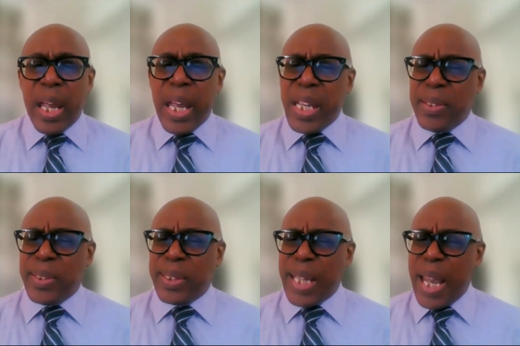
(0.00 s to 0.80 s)

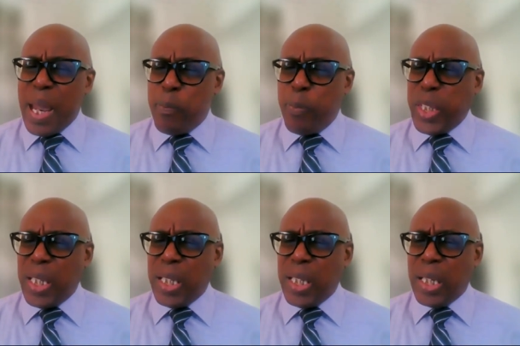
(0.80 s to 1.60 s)
Is
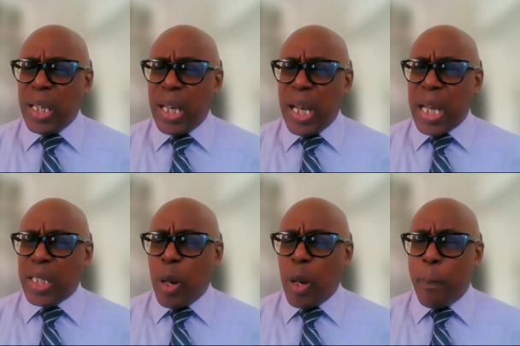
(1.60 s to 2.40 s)
empathy and
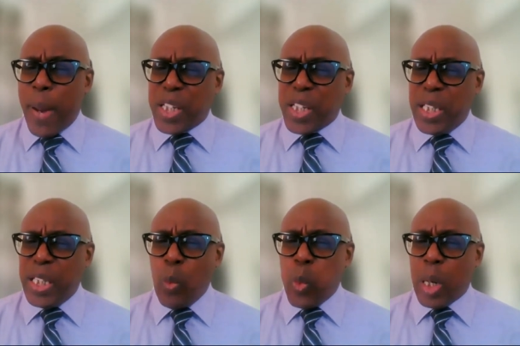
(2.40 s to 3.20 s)
compassion in
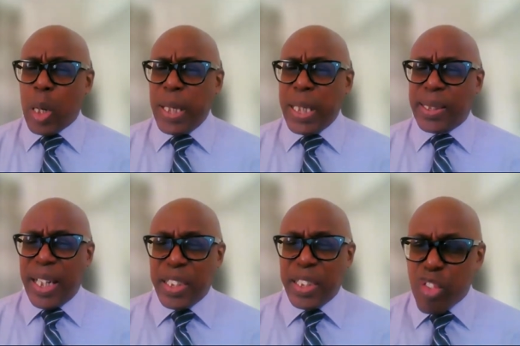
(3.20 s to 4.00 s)
the workplace
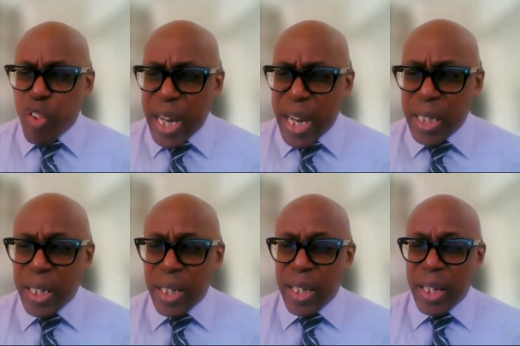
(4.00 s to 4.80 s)
under threat?
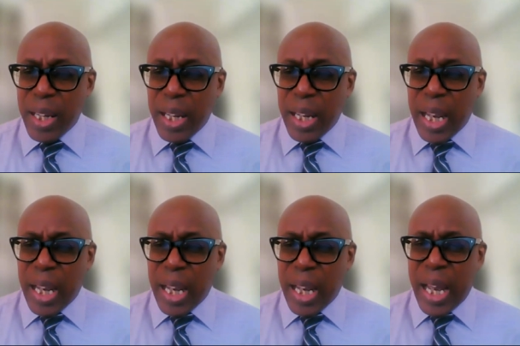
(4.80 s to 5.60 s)

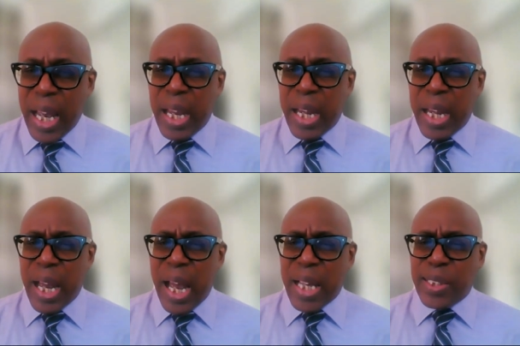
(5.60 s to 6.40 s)
And
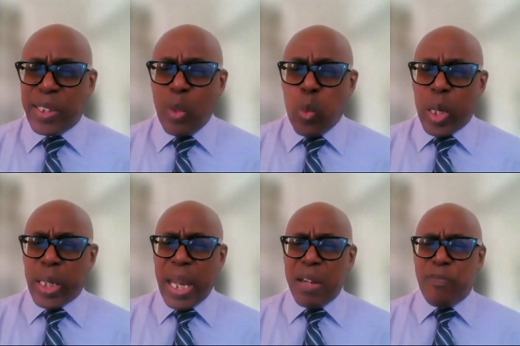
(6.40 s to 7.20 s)
has the
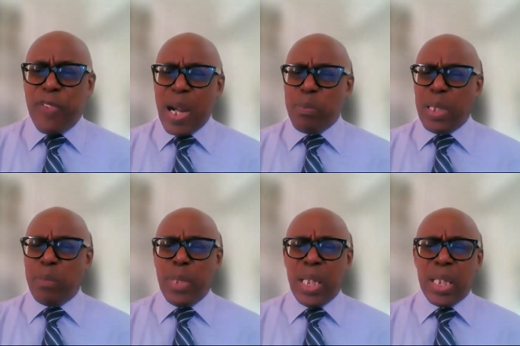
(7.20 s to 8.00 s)
work
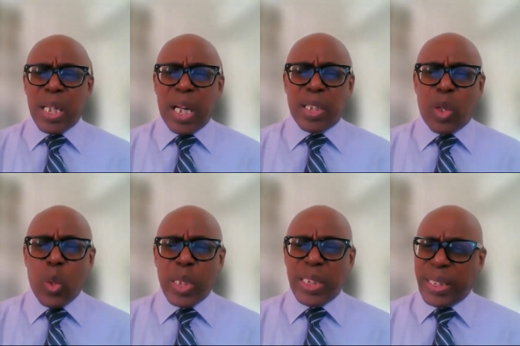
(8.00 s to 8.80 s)
environment been
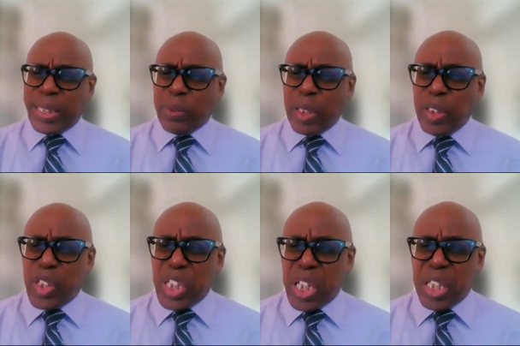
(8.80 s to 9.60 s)
undergoing subtle
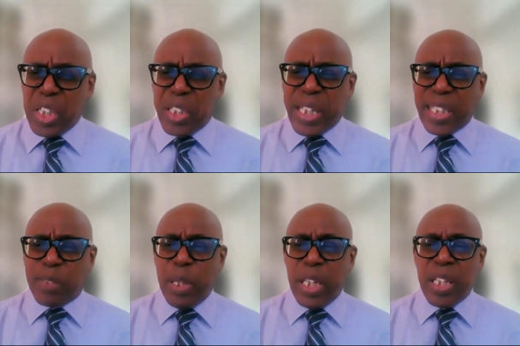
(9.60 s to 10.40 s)
change that's
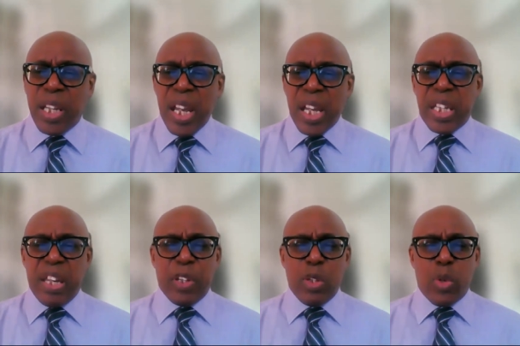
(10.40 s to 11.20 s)
been
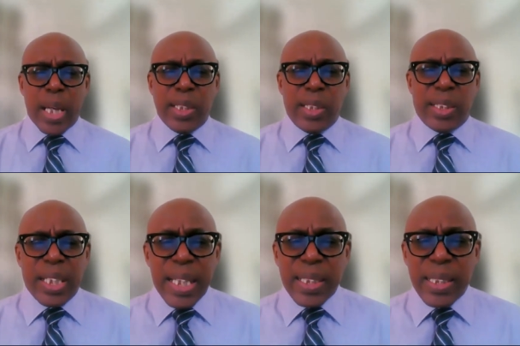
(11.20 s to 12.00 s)
giving rise to
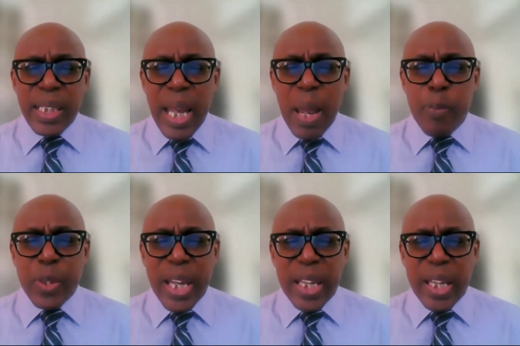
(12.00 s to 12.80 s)
less than
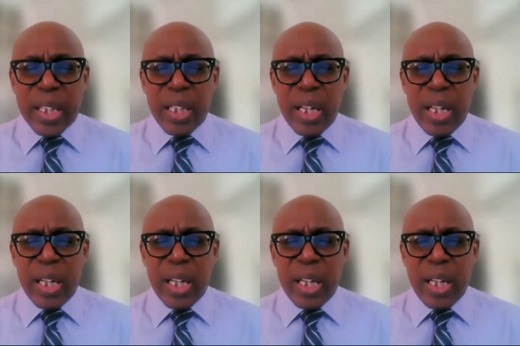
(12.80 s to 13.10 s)
empathetic